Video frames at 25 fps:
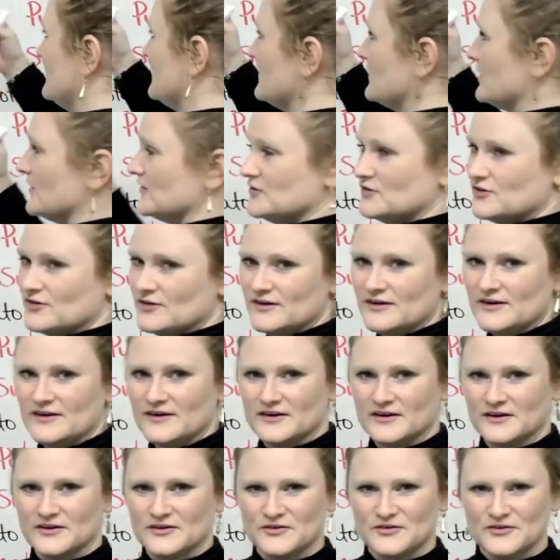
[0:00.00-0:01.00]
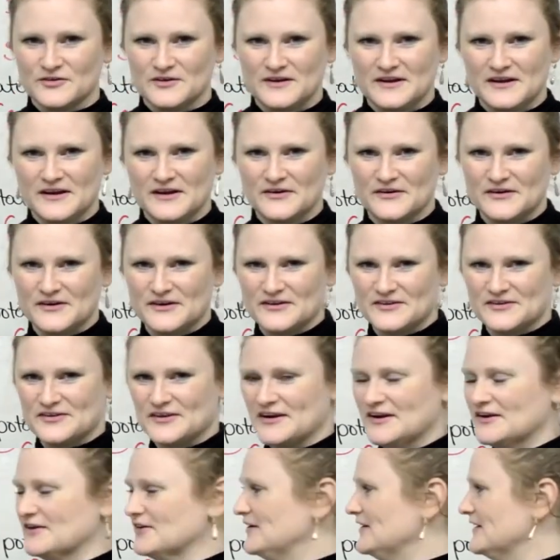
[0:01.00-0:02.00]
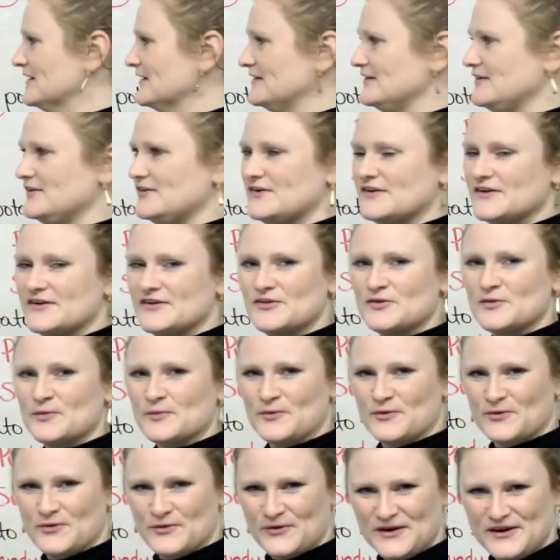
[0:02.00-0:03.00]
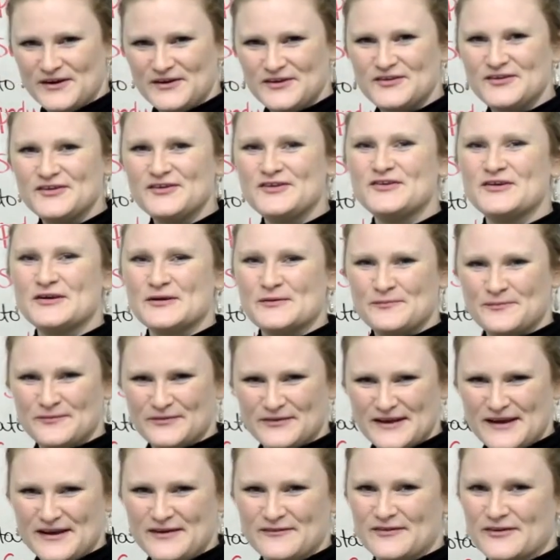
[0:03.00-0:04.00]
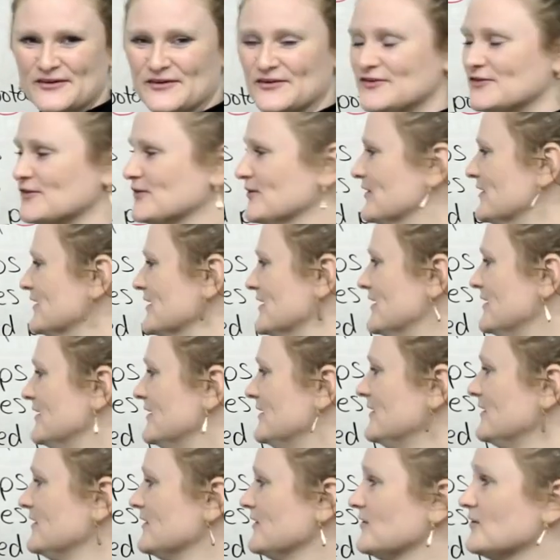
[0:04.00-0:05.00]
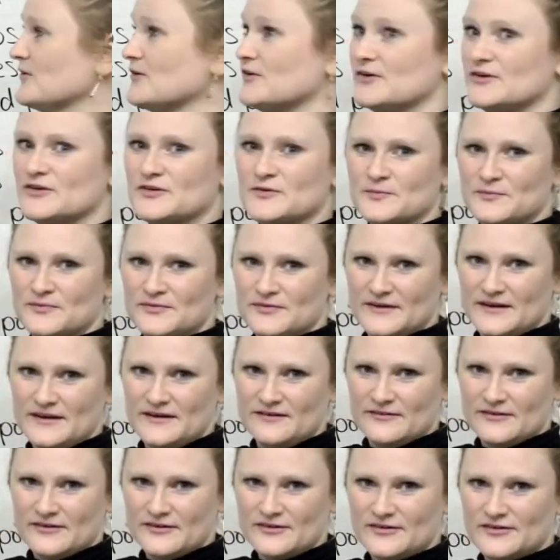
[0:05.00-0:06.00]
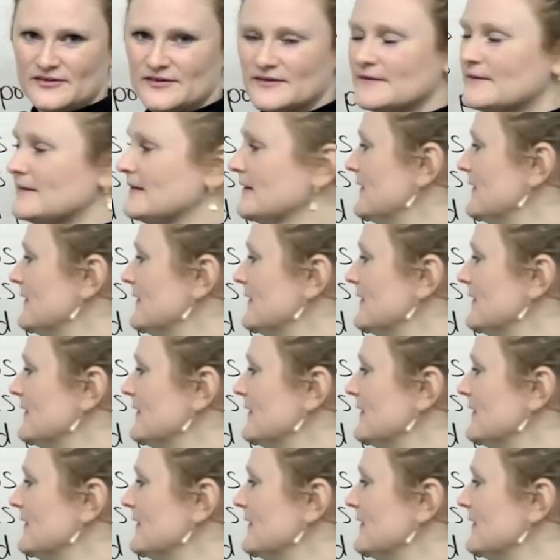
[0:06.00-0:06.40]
country to country, area to area. You can get some crazy chip flavors or crisp flavors.